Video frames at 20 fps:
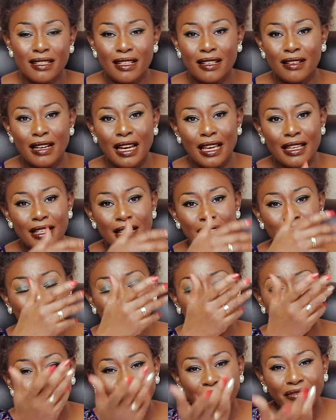like
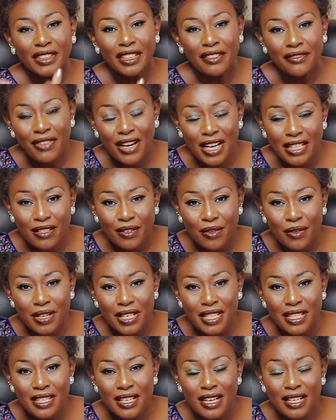1
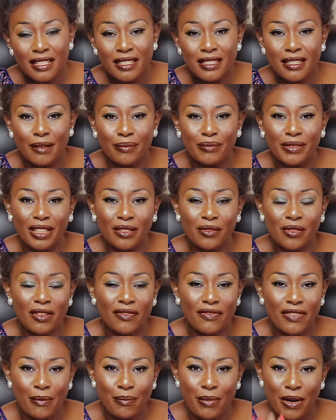Corinthians chapter
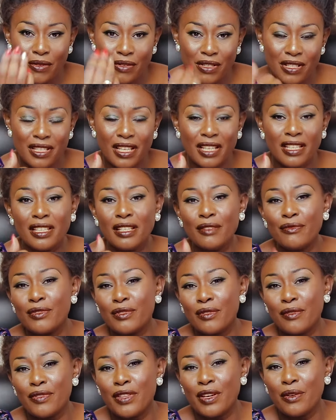12 about the
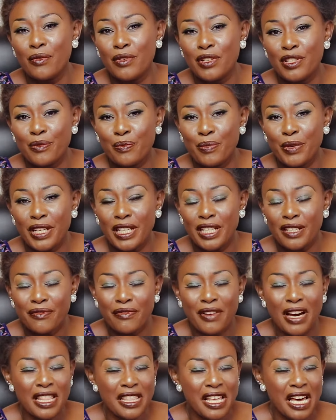gifts of the Holy Spirit,
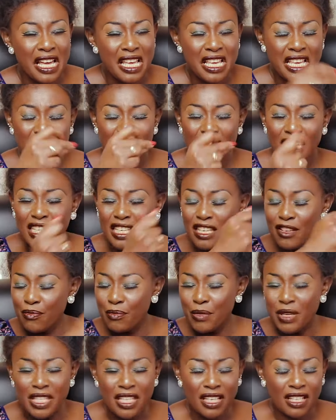Father,
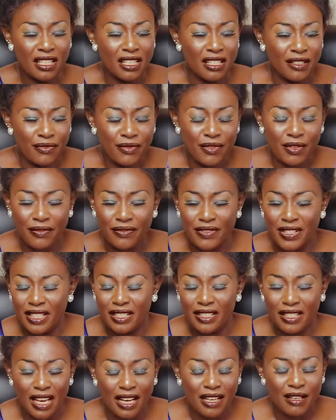give me the gift of
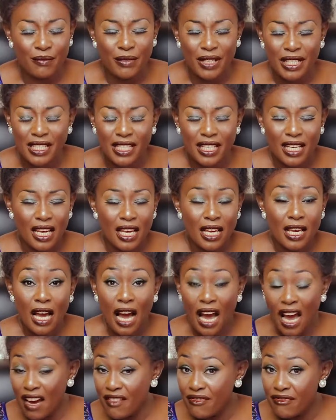discernment.
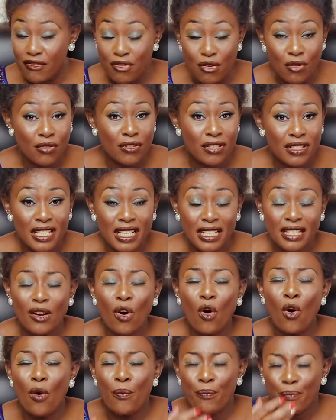I've known that.
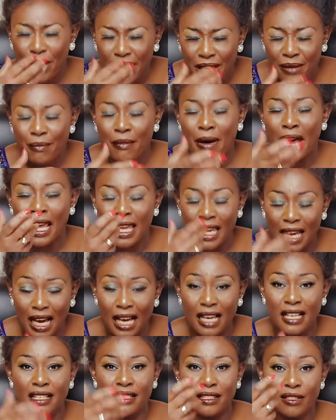Open my
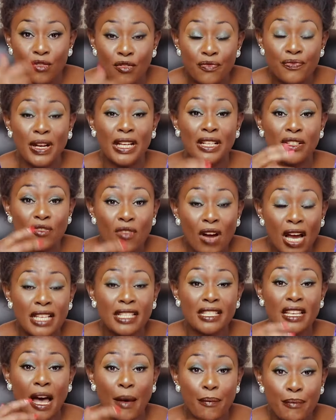eyes. You find your
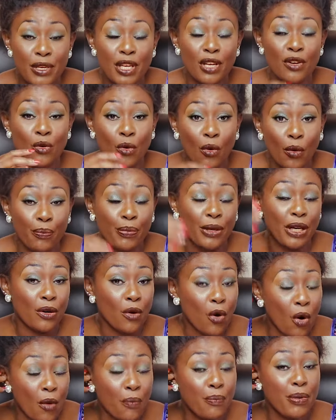eyes are being
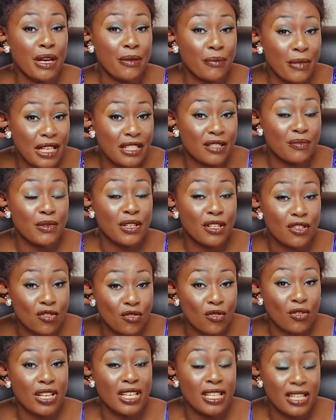opened. Open my
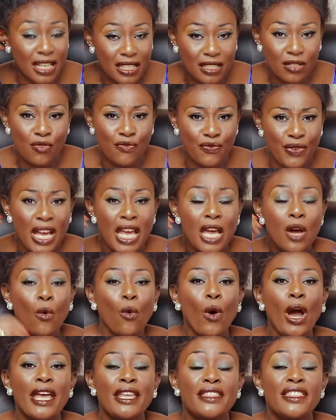spiritual ears. You find,
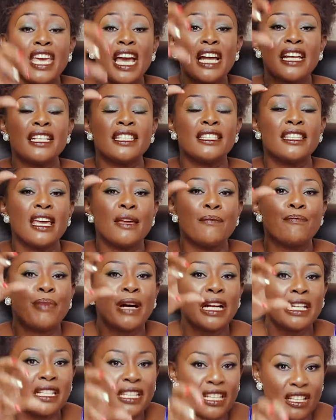why? There is the
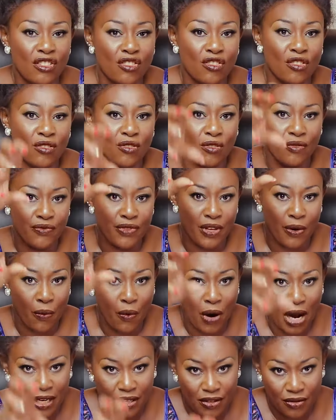impartation of the
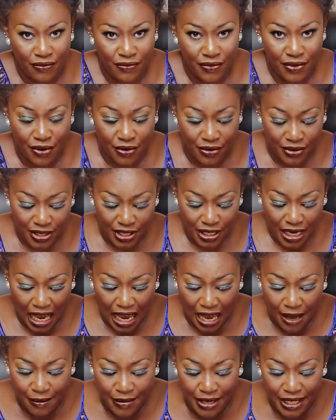word of God.
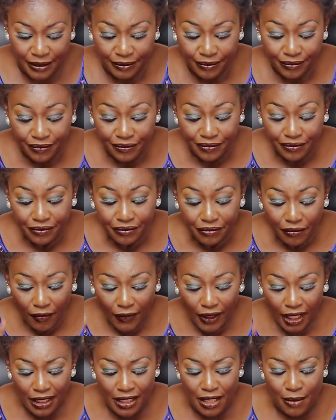Amen.
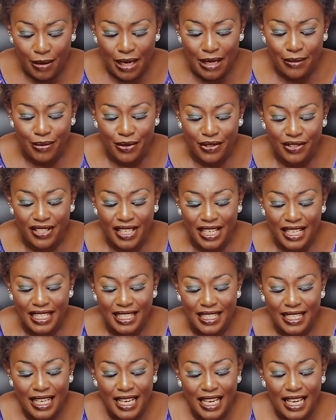The Bible
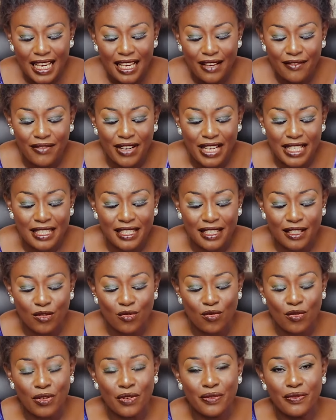says, verses
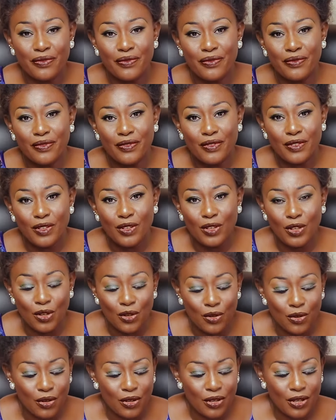12,
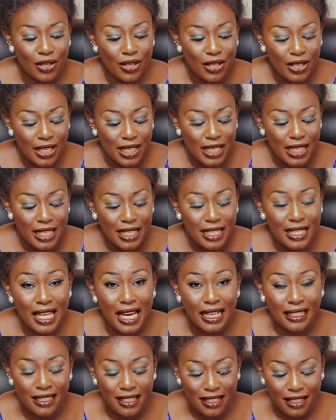Luke
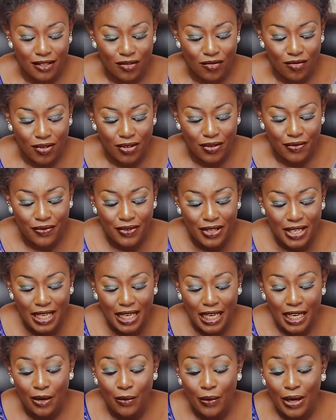13, 12.
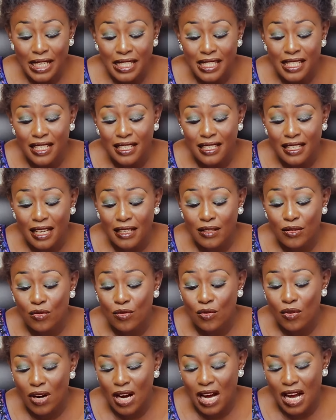And when Jesus
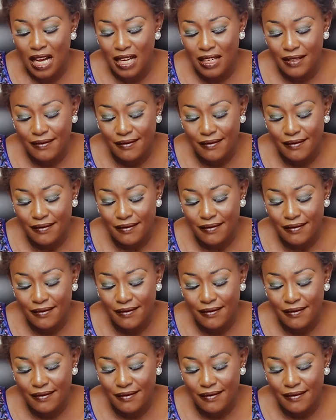saw her,